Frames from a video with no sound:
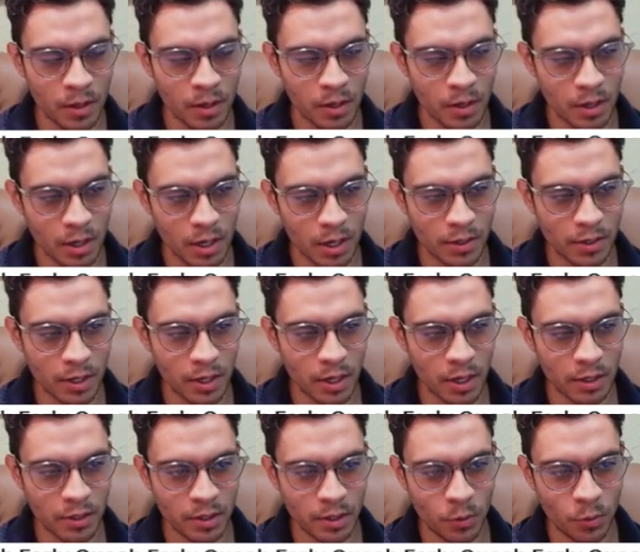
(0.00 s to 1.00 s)
and they
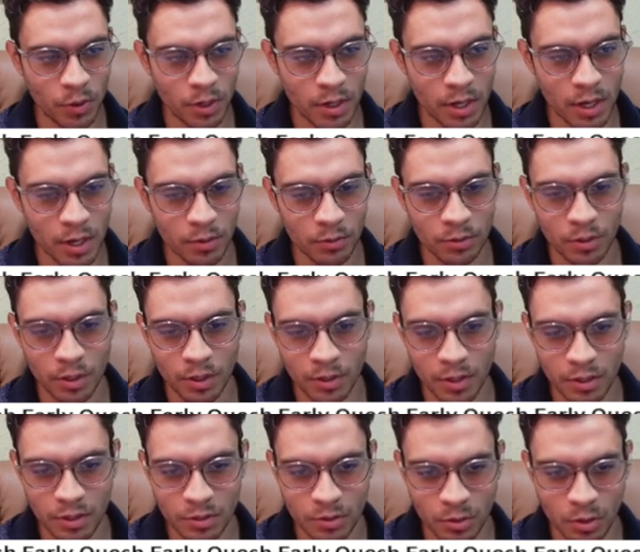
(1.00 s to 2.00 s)
get the queen out and they
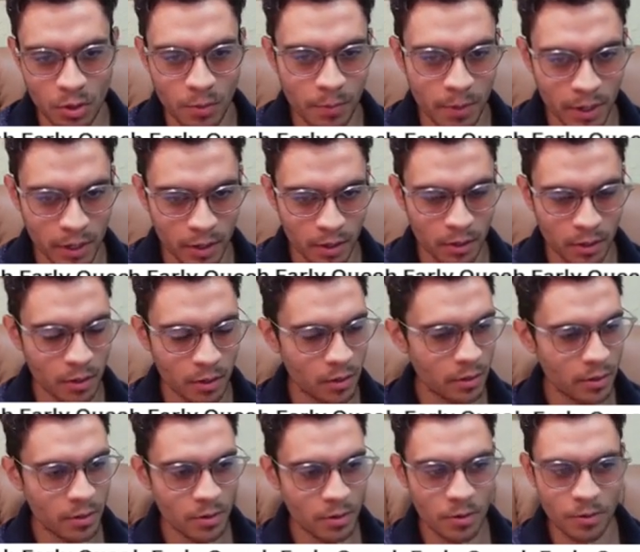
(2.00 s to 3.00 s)
just go back.
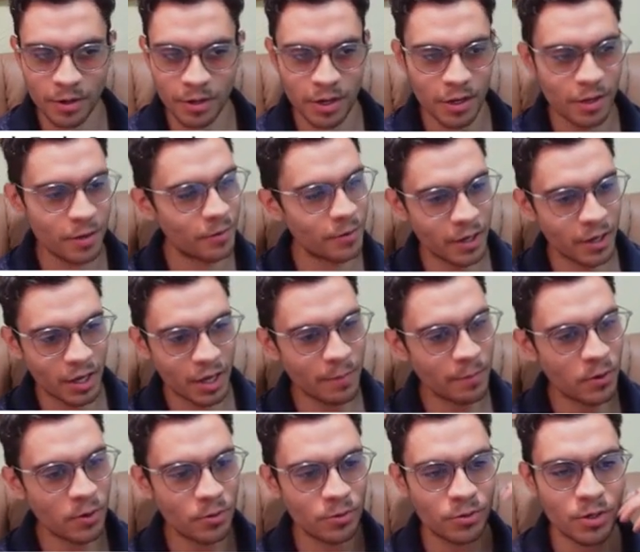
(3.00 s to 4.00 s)
Okay, the game
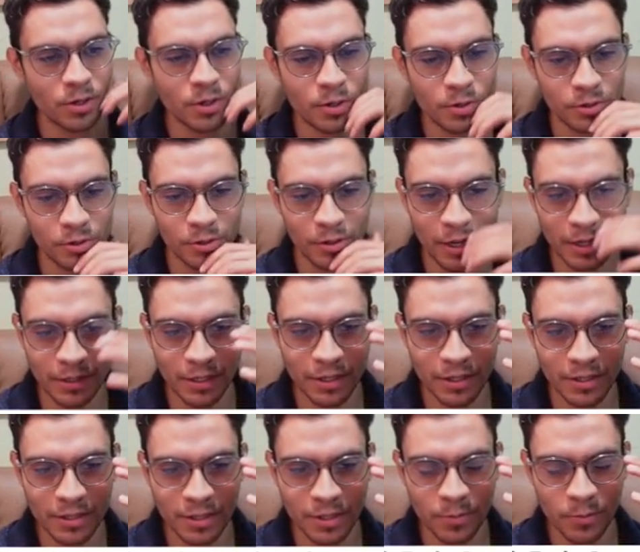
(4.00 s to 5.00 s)
continues. I think
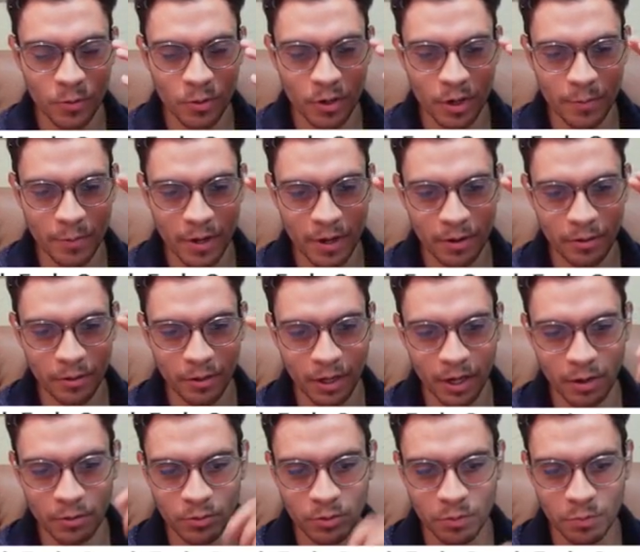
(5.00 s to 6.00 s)
this is more about
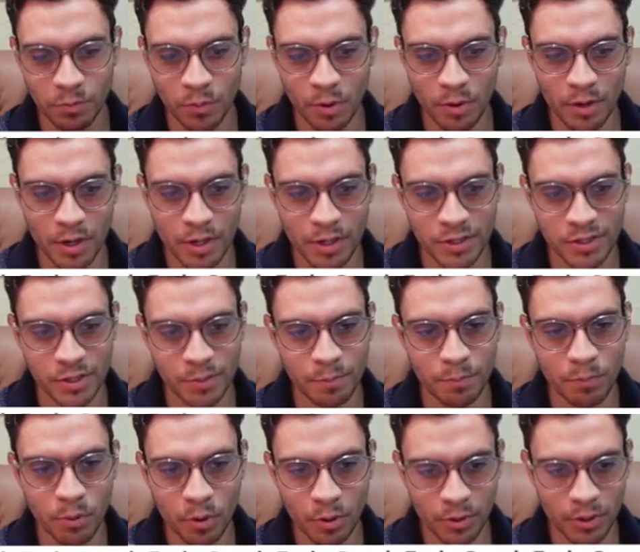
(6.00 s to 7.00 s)
how to punish
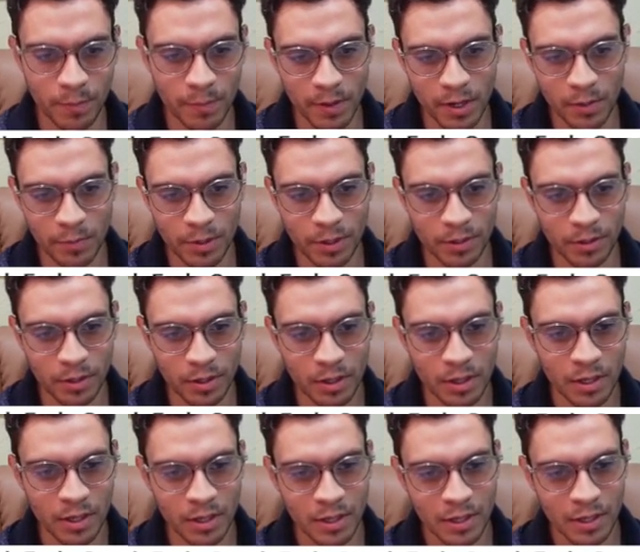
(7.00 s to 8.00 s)
poor development.
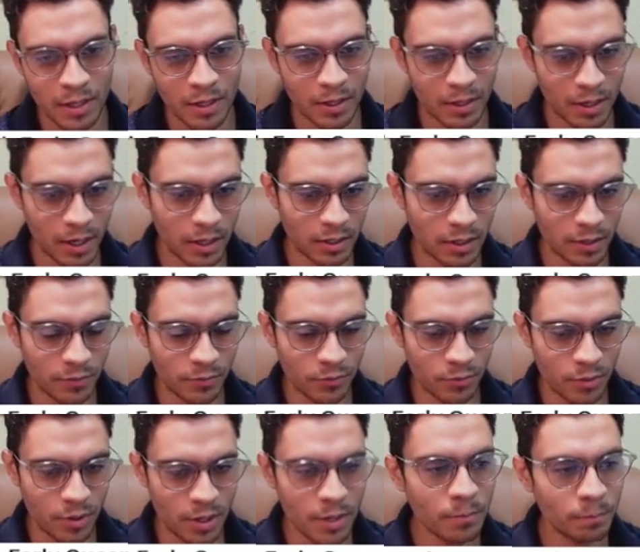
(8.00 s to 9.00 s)
Knight f3,